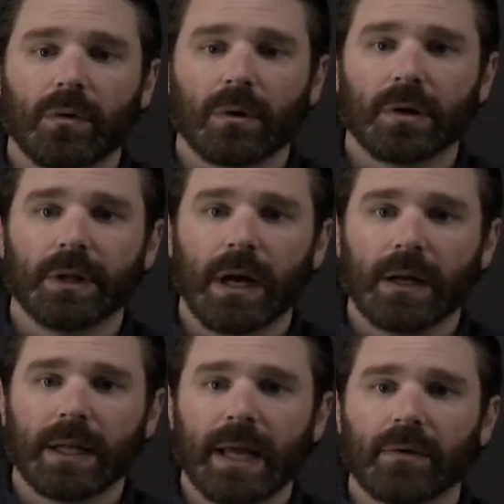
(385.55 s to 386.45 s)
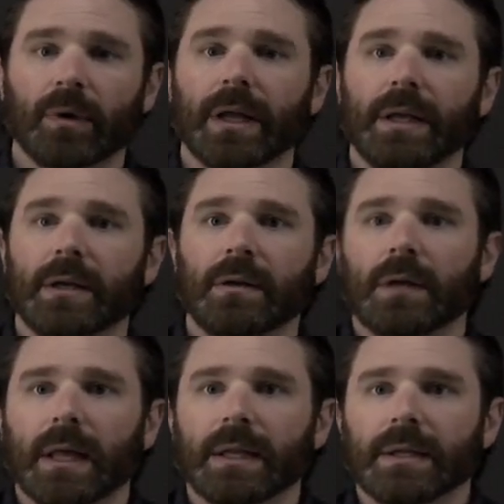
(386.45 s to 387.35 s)
or a NOT gate right here,
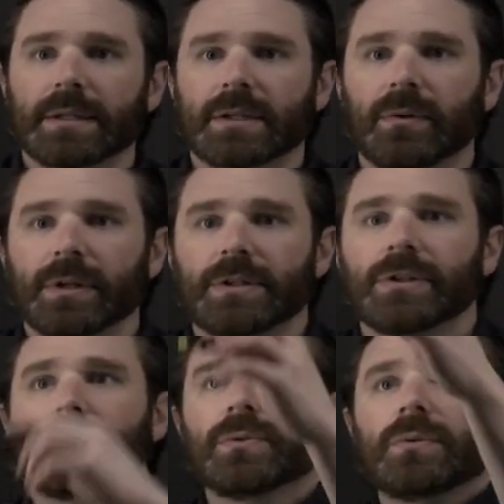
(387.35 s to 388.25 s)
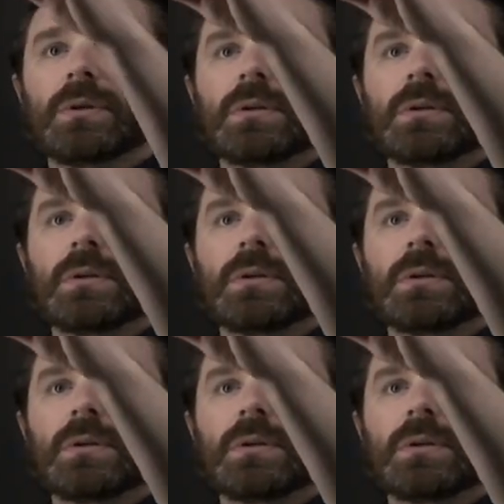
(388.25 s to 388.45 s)
and it is going to